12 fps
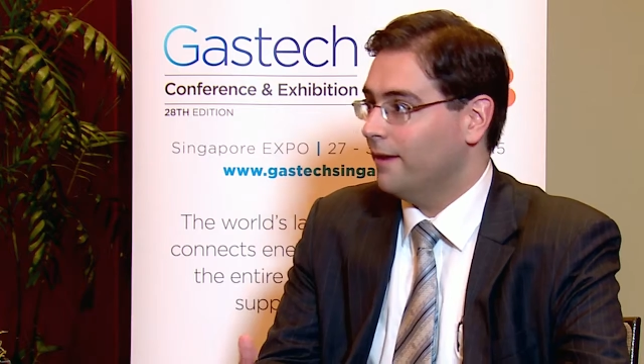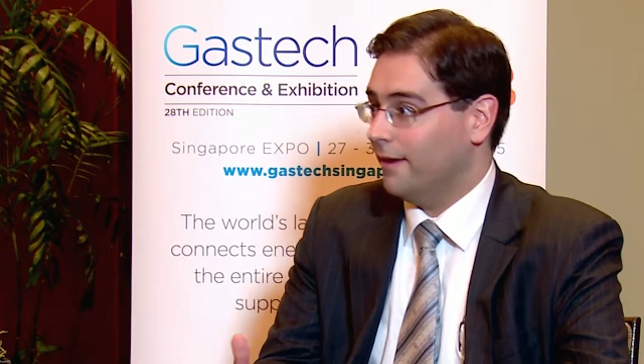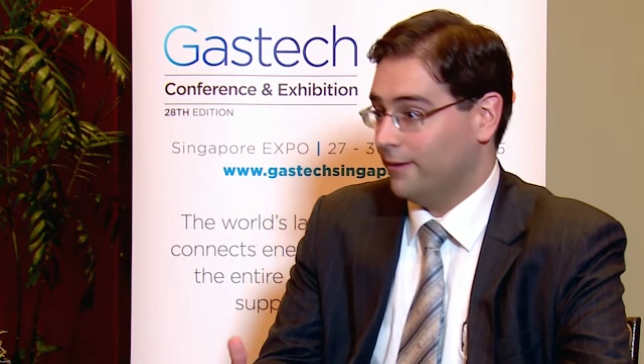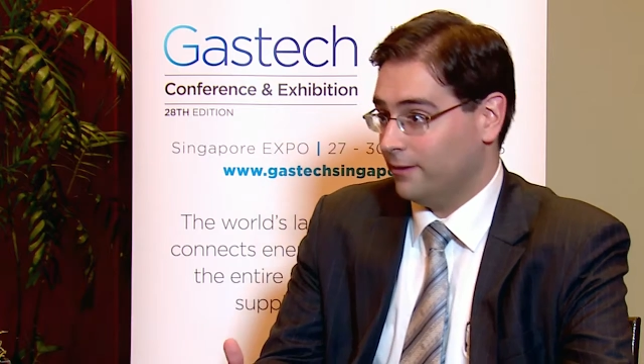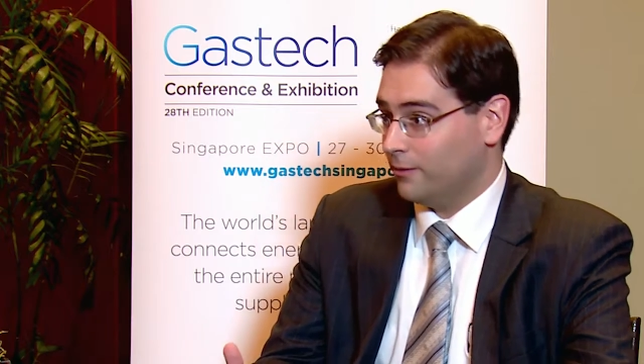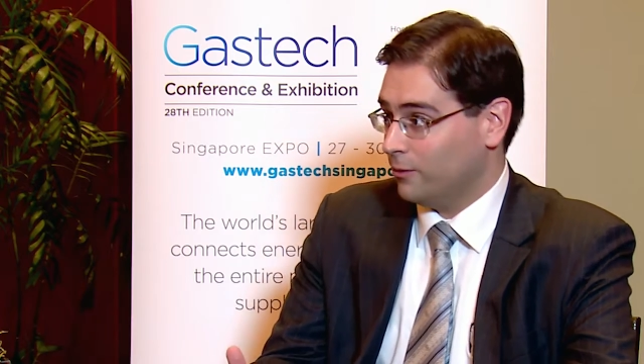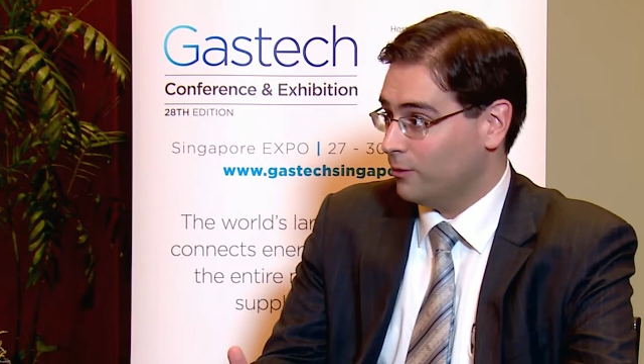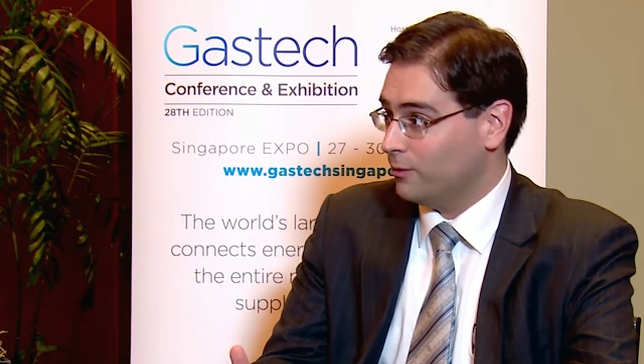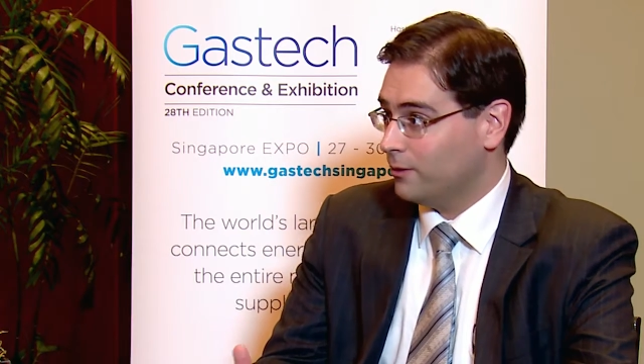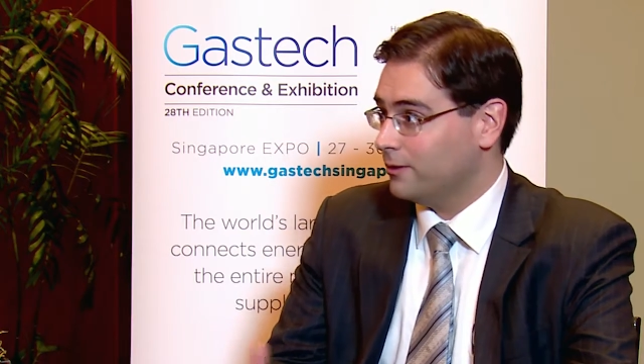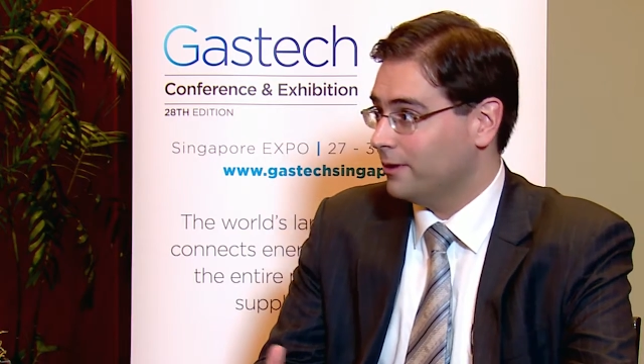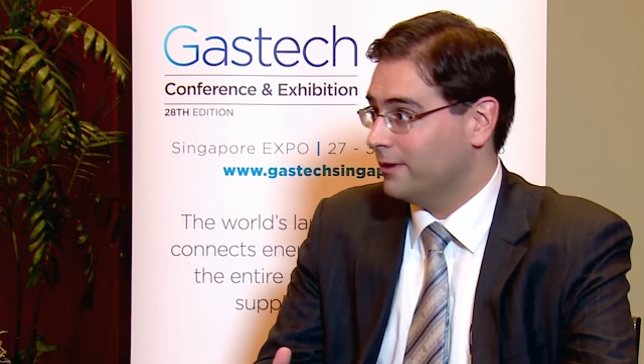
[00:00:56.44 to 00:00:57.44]
and
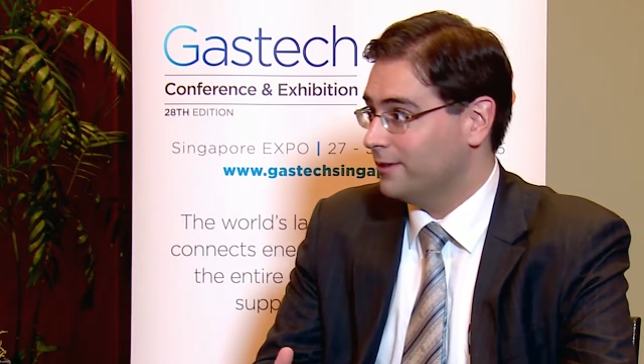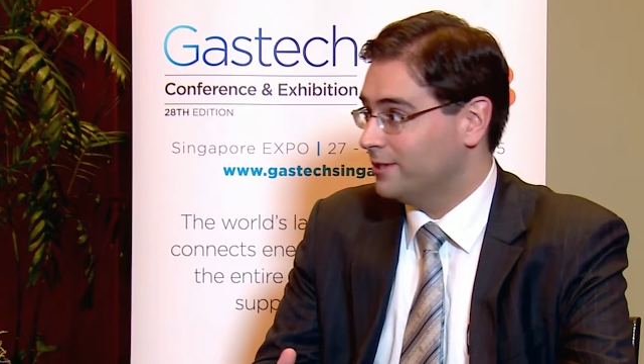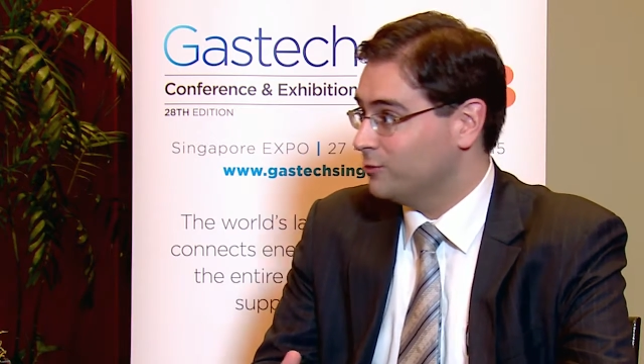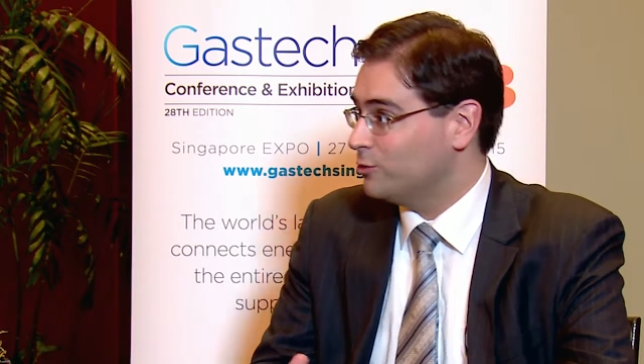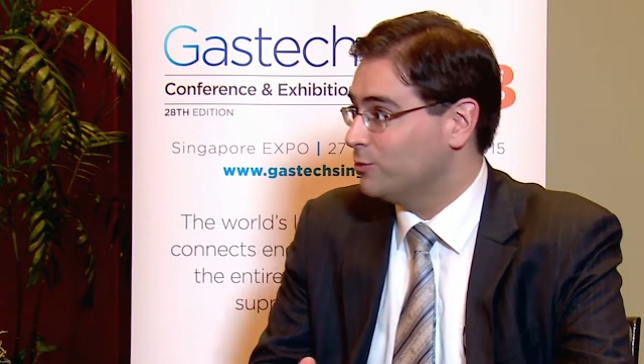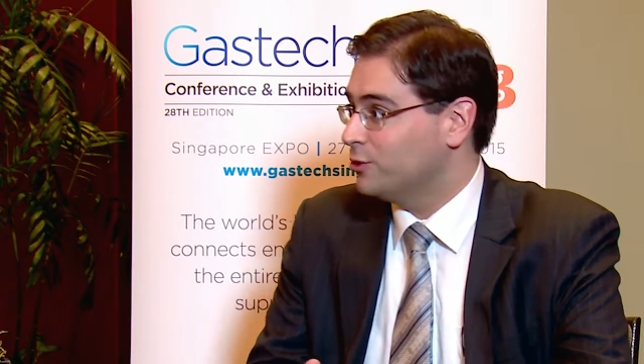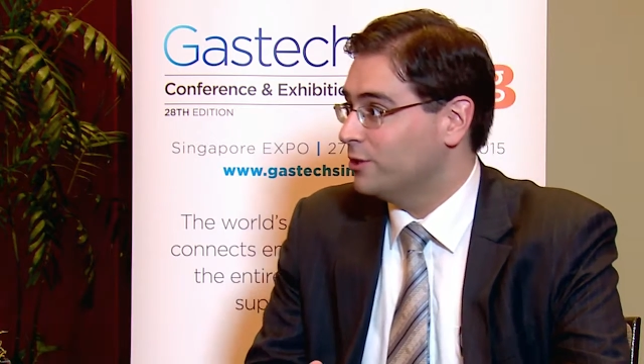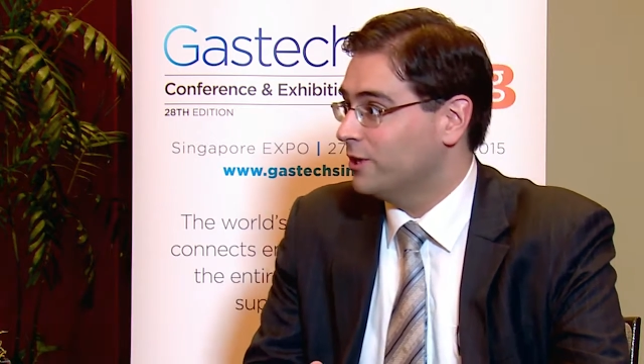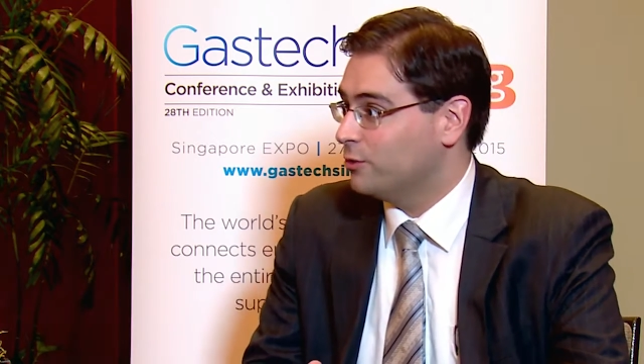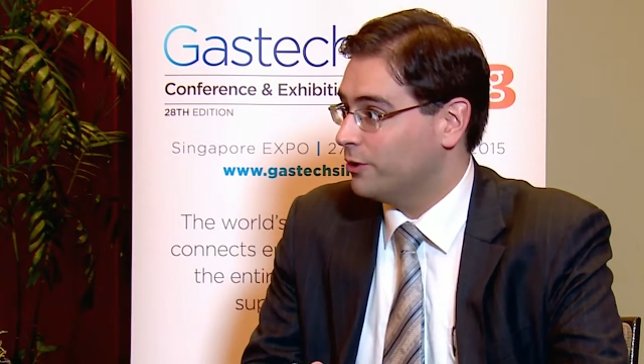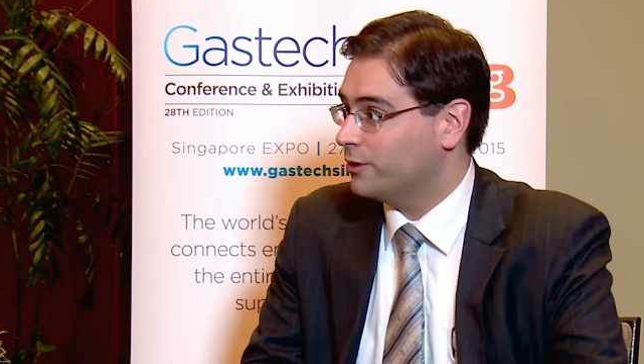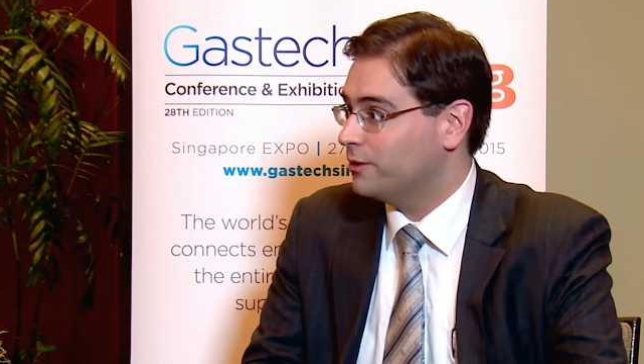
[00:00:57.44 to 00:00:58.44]
all distribution
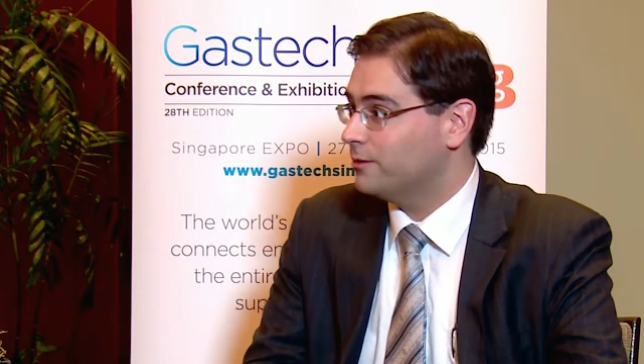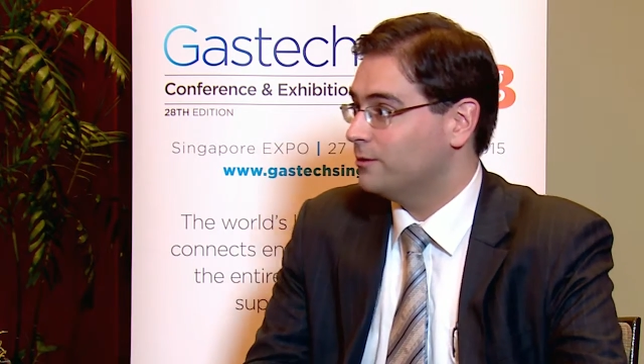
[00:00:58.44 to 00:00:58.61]
network,